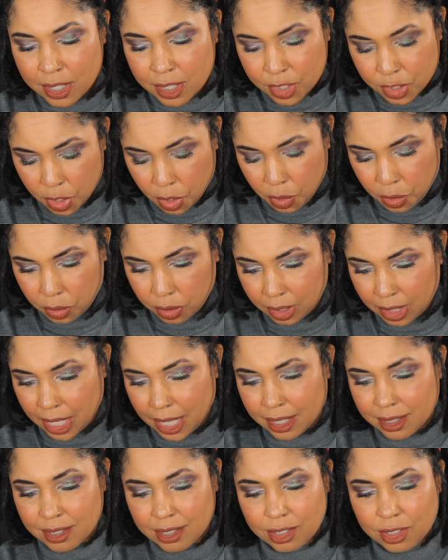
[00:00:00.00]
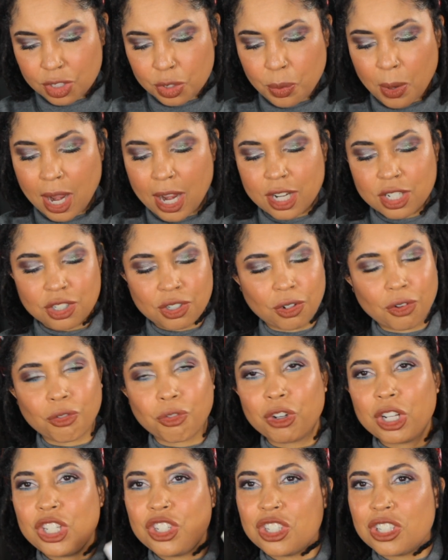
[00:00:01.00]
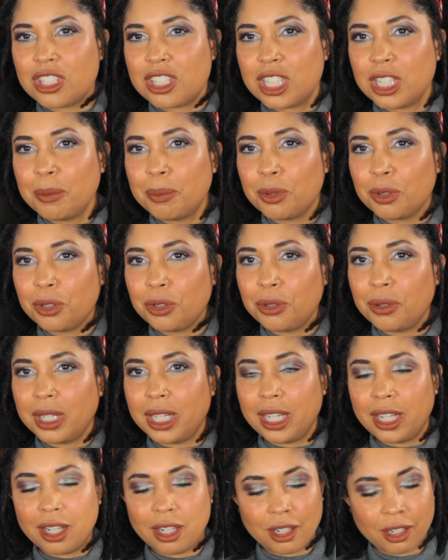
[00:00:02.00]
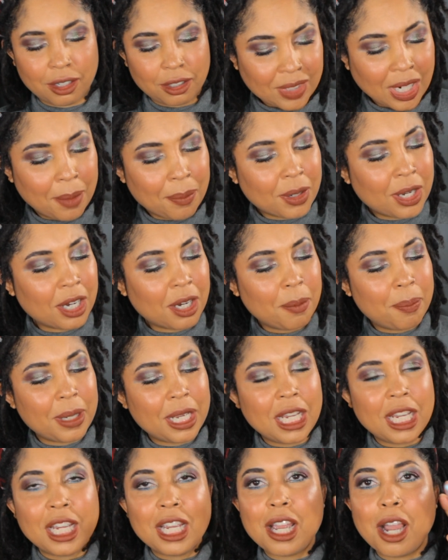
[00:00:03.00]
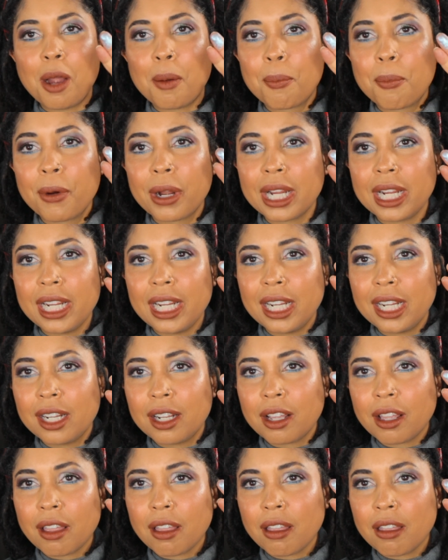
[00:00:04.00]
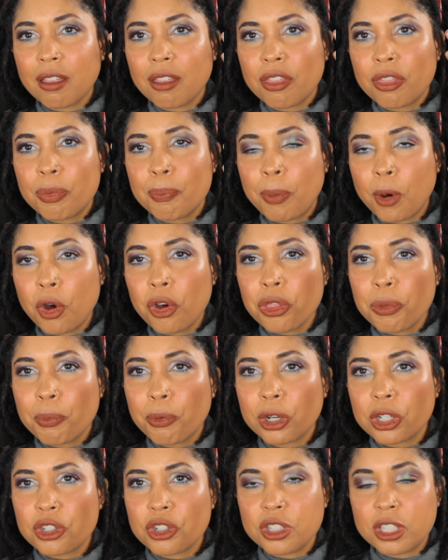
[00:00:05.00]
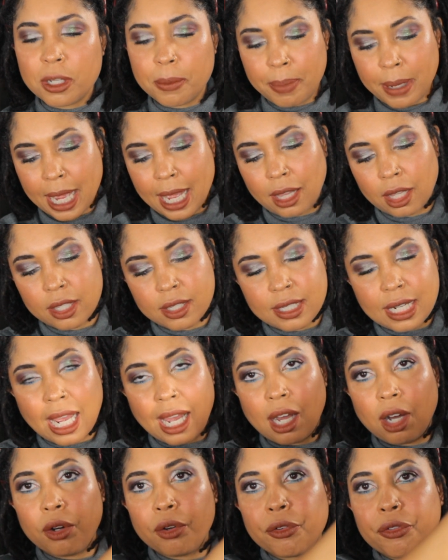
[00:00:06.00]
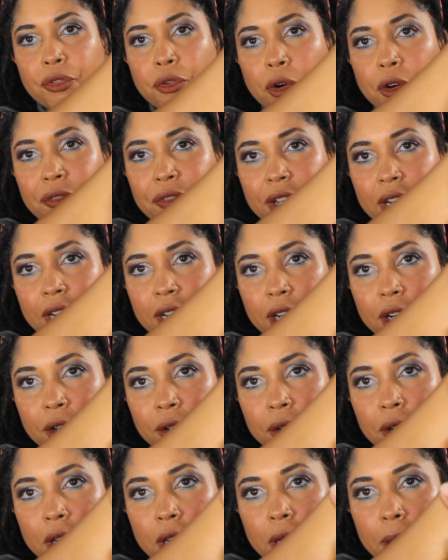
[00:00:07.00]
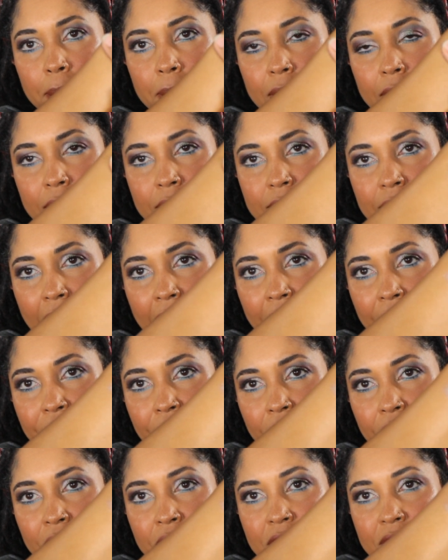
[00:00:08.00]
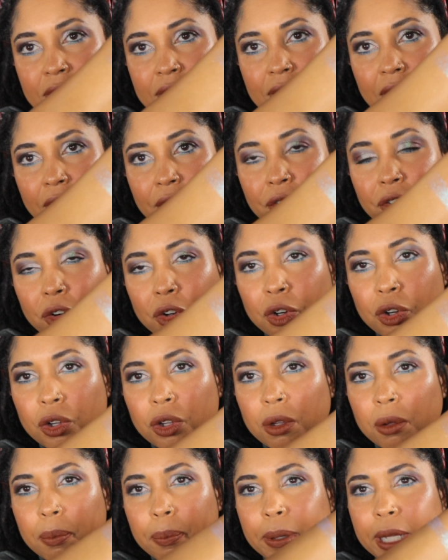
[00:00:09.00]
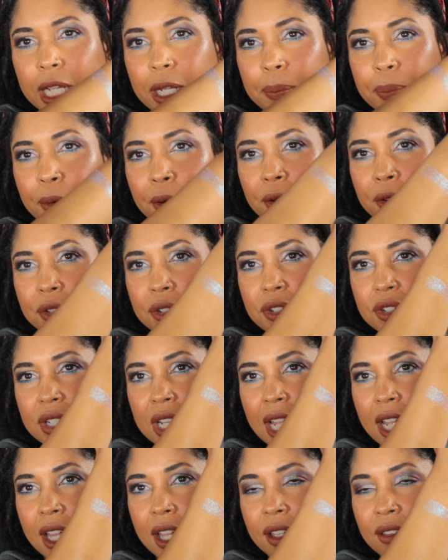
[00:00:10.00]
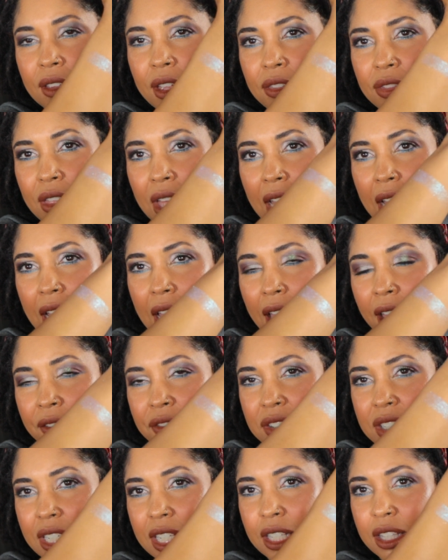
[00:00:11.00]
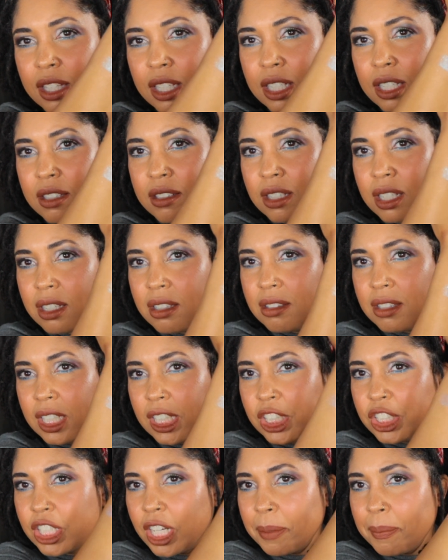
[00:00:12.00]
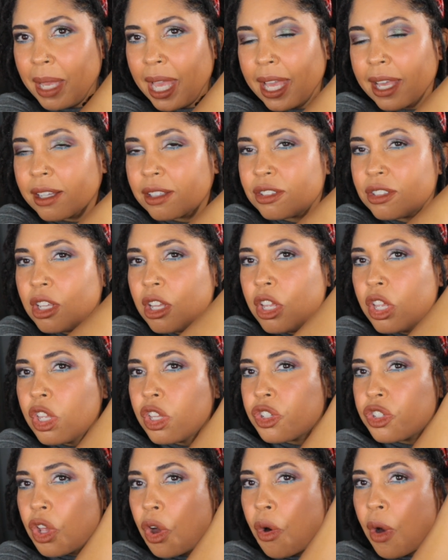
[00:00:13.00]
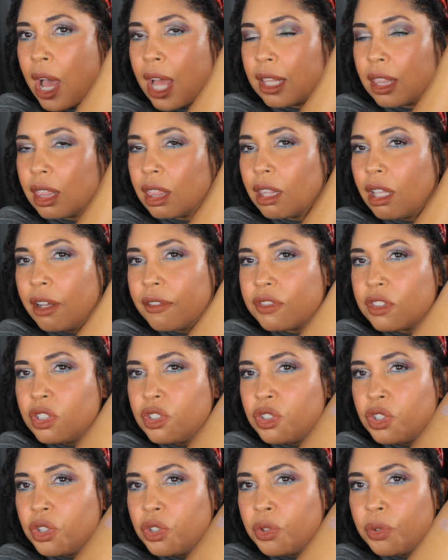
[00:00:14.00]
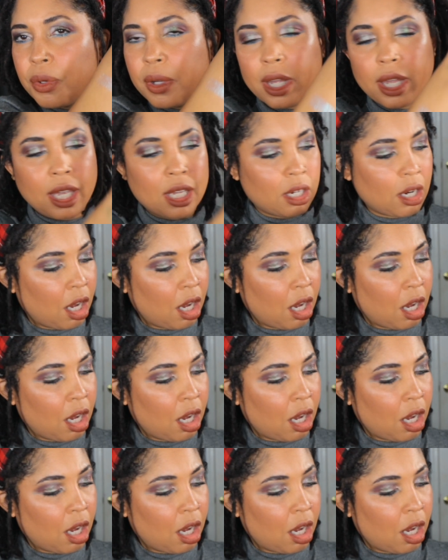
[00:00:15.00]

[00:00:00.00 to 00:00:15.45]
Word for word: So let's swatch Regency Blue here. I'm gonna be bringing both Bridgerton palettes out for a video because I've heard several people say that they have seen these in T J Maxx. So I'd love to do an